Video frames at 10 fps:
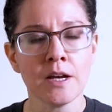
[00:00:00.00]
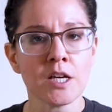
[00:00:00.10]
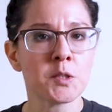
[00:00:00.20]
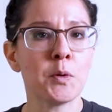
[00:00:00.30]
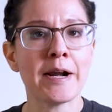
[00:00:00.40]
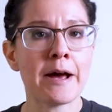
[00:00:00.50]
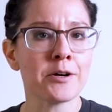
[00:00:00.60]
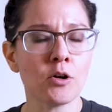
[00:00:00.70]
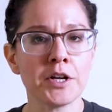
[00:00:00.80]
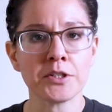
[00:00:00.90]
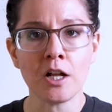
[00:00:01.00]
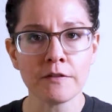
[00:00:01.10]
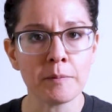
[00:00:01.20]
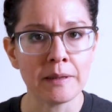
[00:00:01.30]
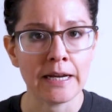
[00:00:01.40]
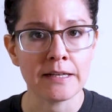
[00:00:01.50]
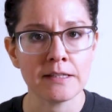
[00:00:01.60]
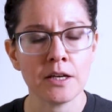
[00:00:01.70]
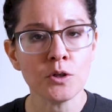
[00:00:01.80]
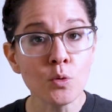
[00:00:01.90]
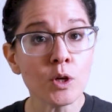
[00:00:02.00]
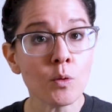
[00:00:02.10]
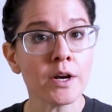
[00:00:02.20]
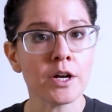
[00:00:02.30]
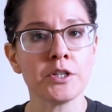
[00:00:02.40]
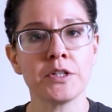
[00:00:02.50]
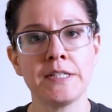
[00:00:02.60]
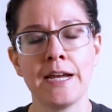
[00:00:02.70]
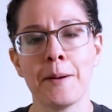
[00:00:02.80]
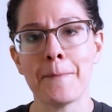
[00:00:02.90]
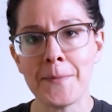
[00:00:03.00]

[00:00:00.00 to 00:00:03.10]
spread out across all of the plans that you will want to understand,